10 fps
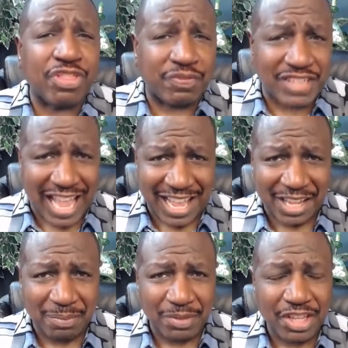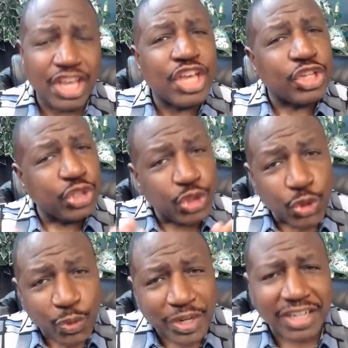of time,
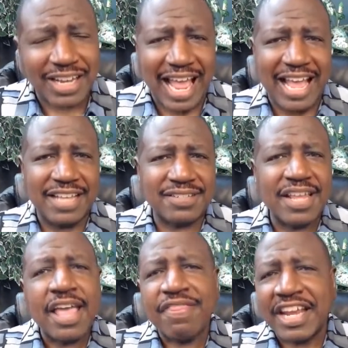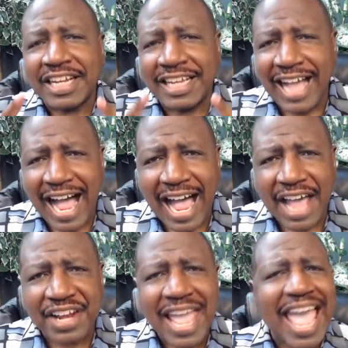you realize that
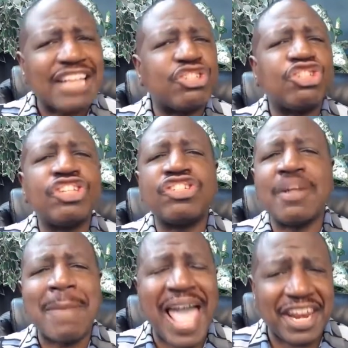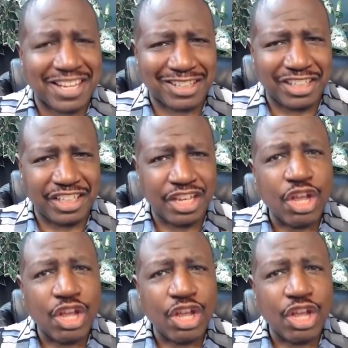God has systematically